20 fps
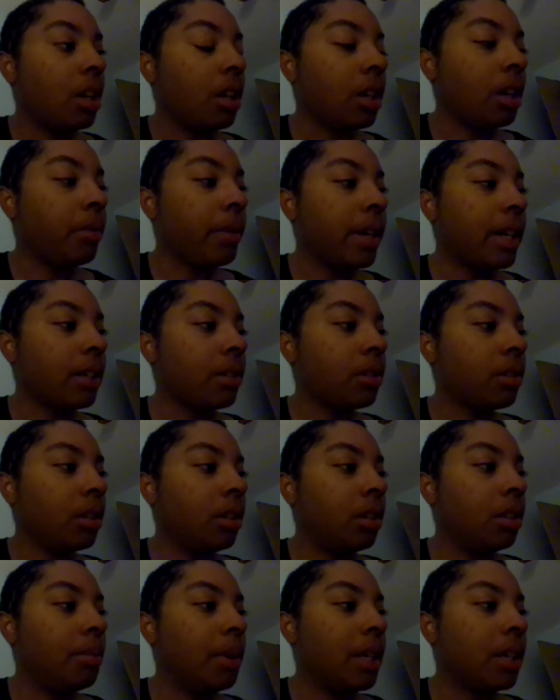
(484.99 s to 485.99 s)
They react
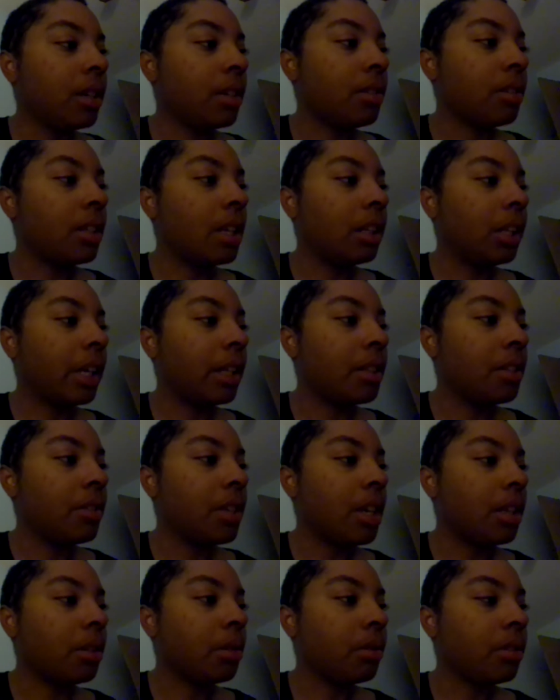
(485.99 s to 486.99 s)
slowly because they like to
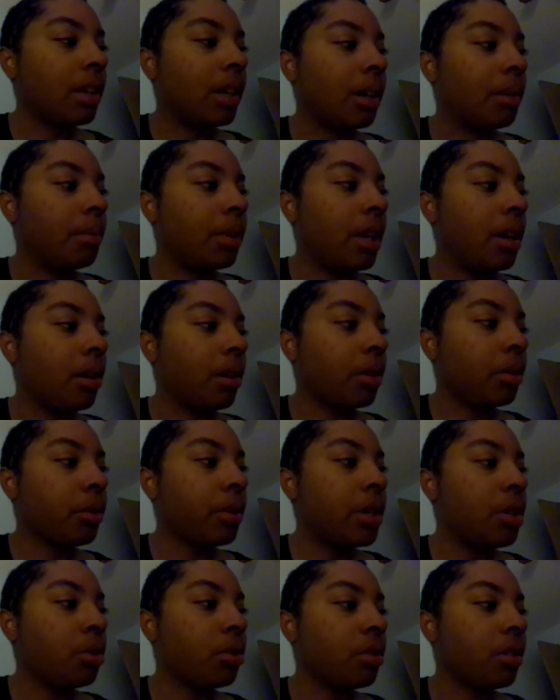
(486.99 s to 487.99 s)
take their time. They are
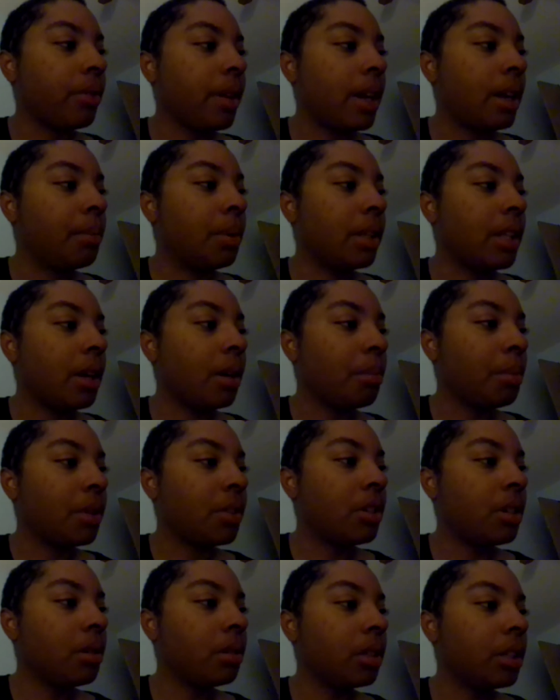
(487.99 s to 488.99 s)
creatures of habit. They are
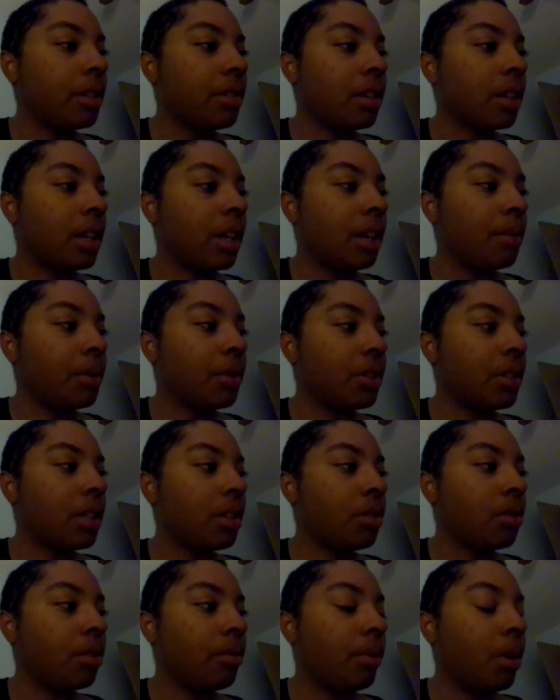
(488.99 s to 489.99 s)
materialistic and have a
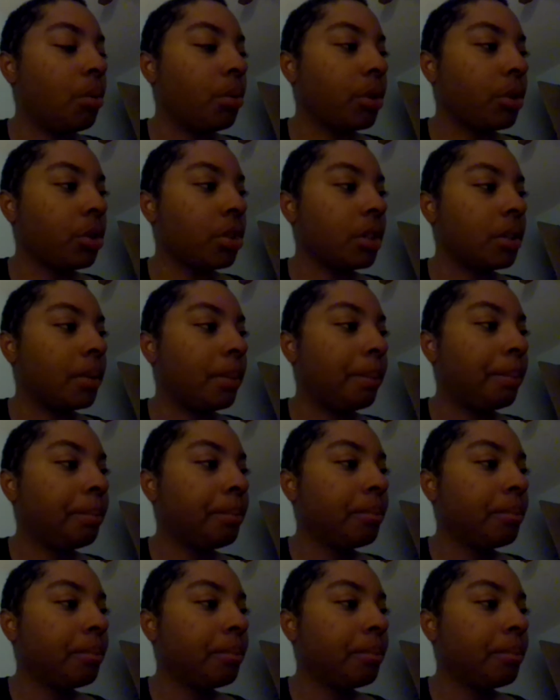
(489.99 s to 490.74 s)
sense of ownership.